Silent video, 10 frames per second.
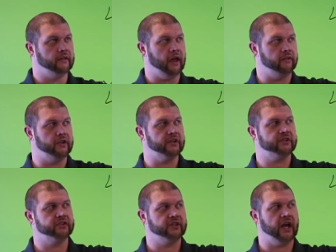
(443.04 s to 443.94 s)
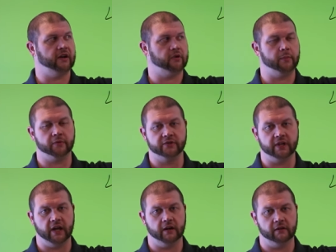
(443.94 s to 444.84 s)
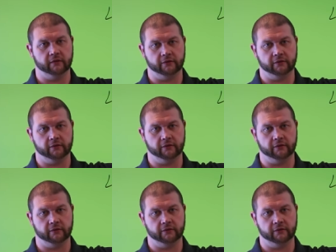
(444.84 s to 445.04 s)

Now this does not represent